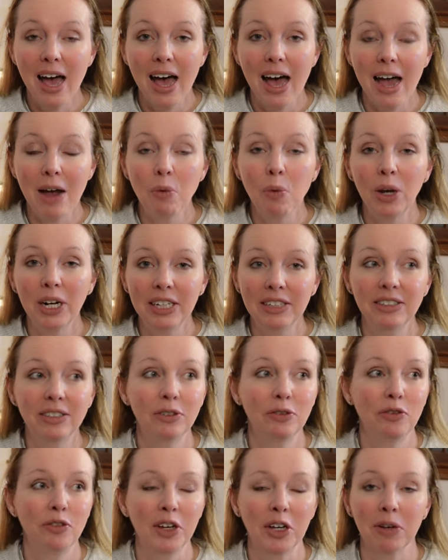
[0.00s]
I wanted
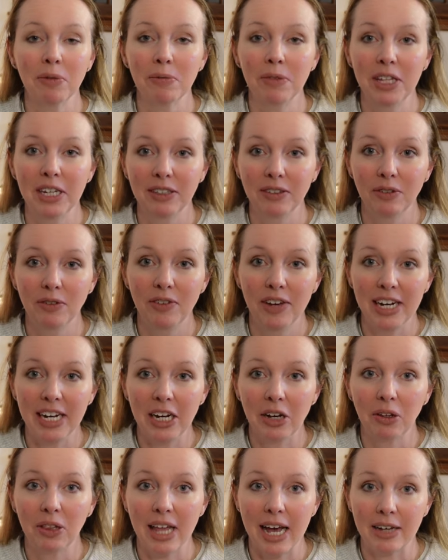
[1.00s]
to film this
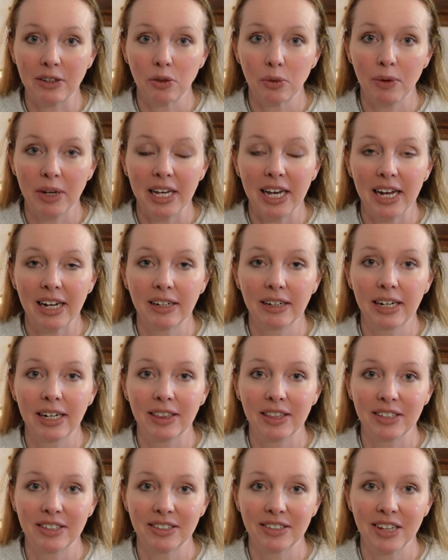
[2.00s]
video last weekend
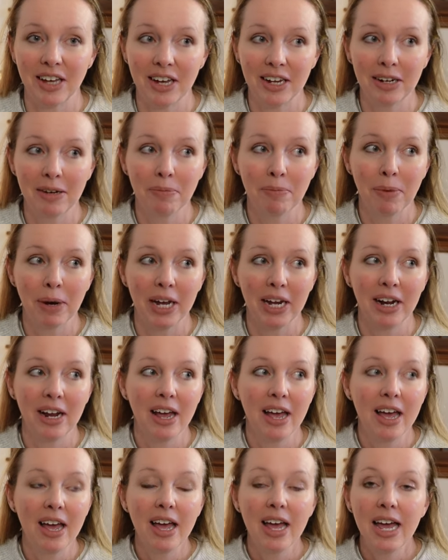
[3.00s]
in the sun, but
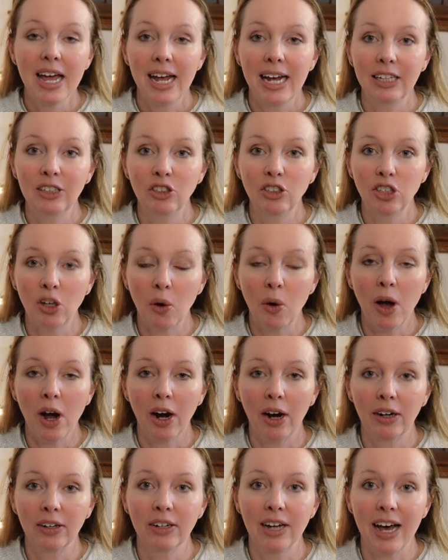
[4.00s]
it's so
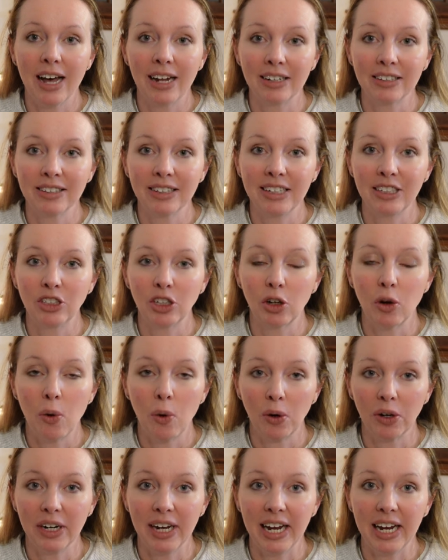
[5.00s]
hard, honestly, to
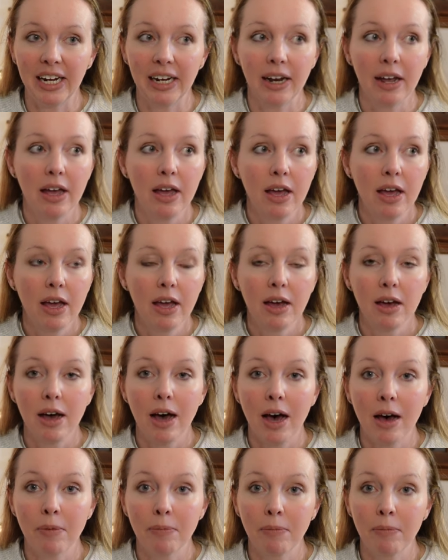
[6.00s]
coordinate
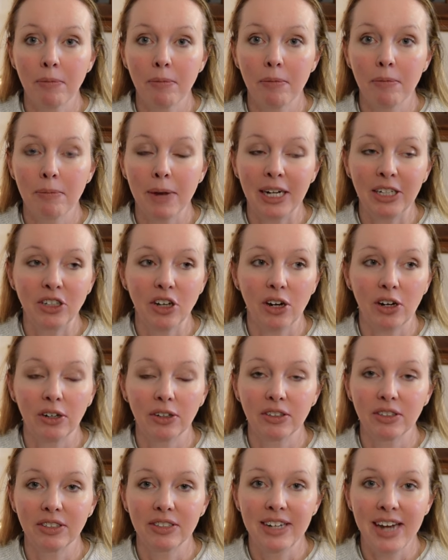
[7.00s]
my
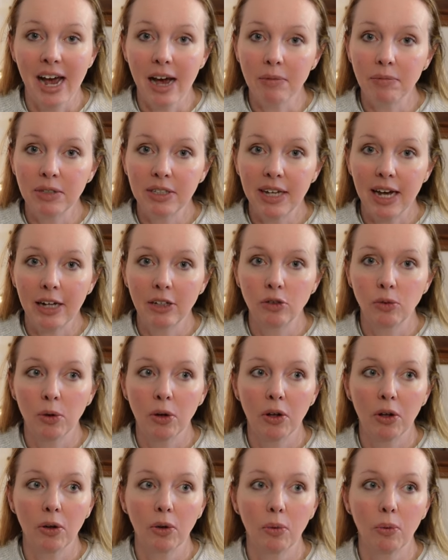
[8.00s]
daughter's nap
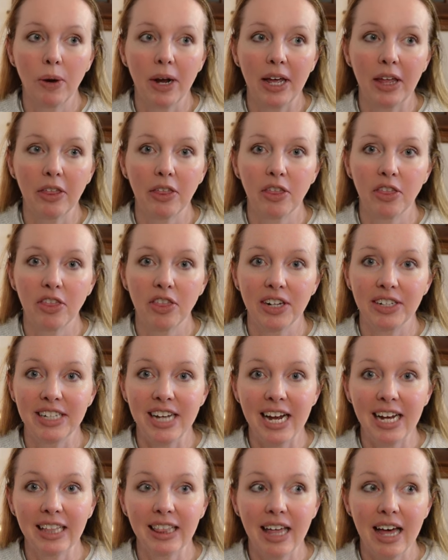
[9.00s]
schedule with the
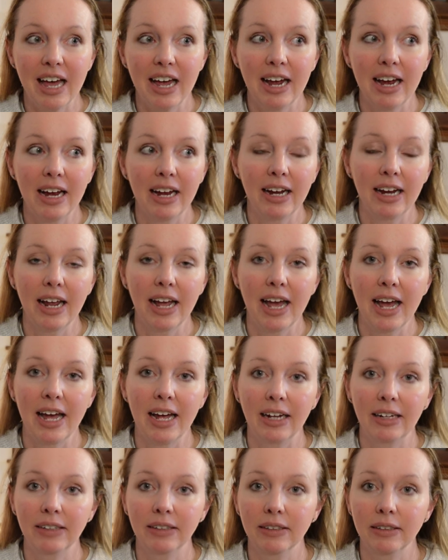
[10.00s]
daylight,
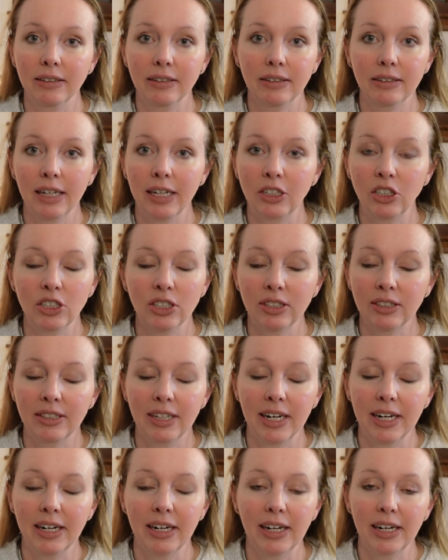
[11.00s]
and it just
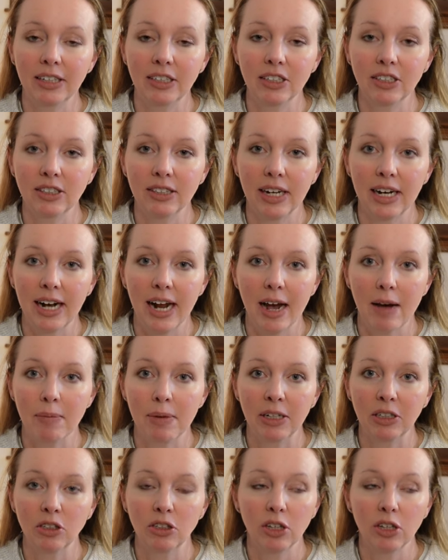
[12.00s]
didn't happen.